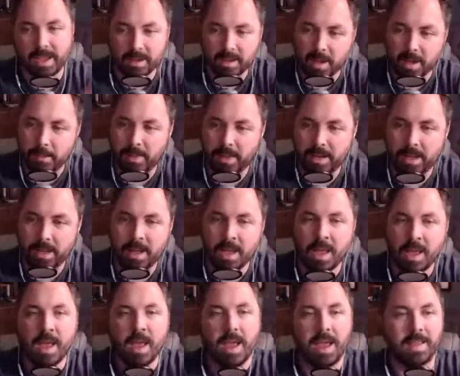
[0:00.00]
a company,
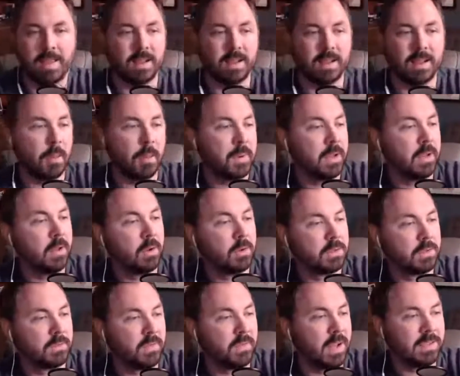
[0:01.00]
and the company goes
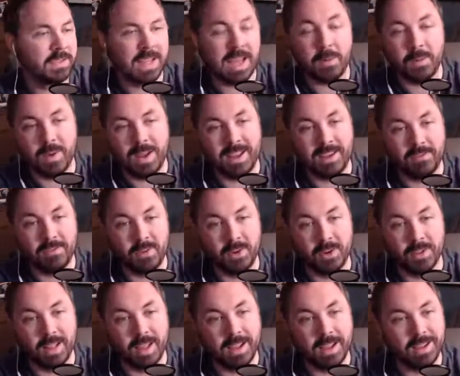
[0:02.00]
and finds. That way, if
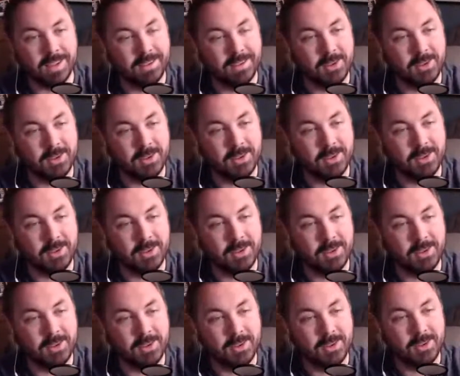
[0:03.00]
you're like, you can always
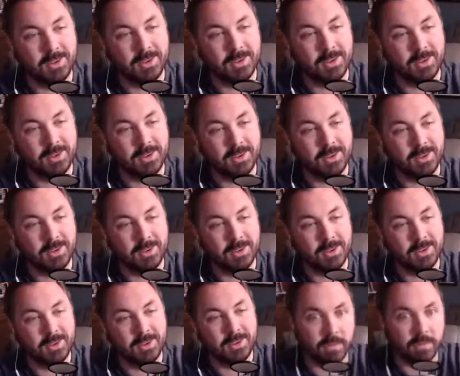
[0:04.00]
see, oh my God, they have 1
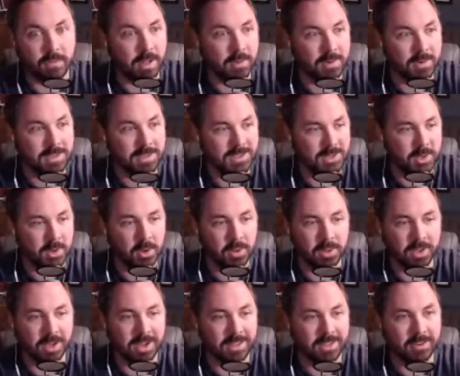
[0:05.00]
million followers, and you go
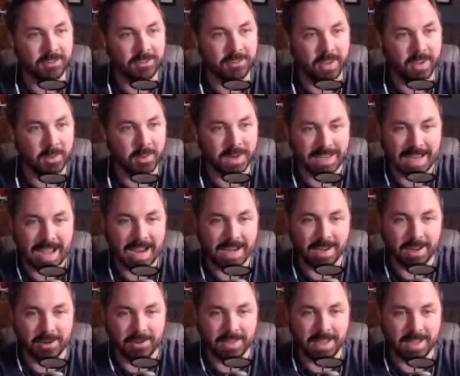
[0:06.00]
look and they're following
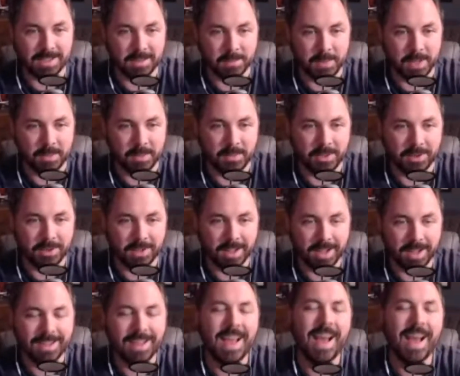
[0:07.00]
900,000 people, and, like,